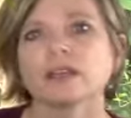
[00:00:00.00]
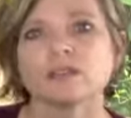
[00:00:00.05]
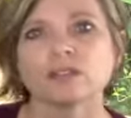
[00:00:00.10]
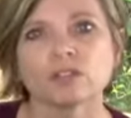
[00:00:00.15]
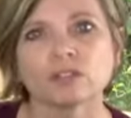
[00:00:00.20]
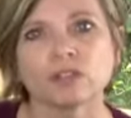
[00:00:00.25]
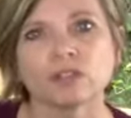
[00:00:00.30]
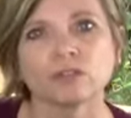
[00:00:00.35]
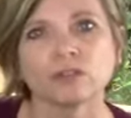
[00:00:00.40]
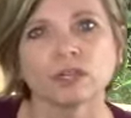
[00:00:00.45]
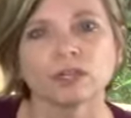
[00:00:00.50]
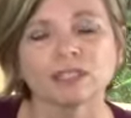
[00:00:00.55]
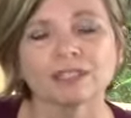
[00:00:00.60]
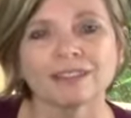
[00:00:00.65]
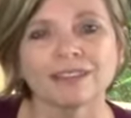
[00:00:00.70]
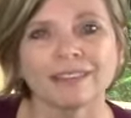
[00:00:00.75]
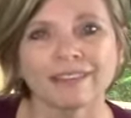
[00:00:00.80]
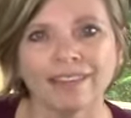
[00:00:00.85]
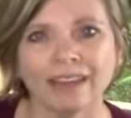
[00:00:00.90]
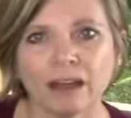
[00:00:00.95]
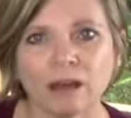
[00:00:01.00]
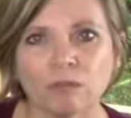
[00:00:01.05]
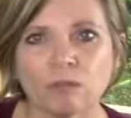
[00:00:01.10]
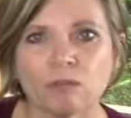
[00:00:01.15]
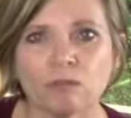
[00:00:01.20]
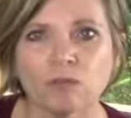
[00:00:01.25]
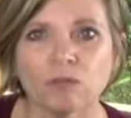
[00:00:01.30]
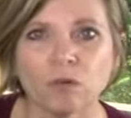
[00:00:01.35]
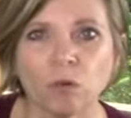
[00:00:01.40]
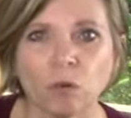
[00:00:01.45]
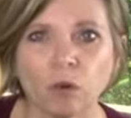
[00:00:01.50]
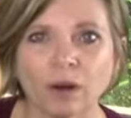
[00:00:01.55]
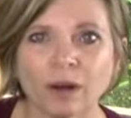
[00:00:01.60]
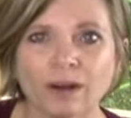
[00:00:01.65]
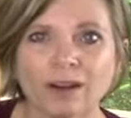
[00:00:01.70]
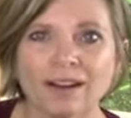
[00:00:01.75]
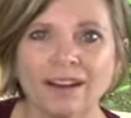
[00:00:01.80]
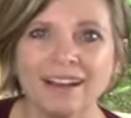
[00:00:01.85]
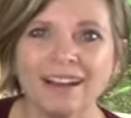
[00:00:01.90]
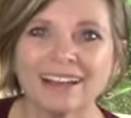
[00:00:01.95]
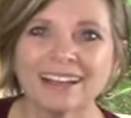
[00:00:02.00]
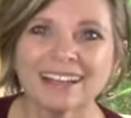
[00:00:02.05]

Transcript: gift certificate to them for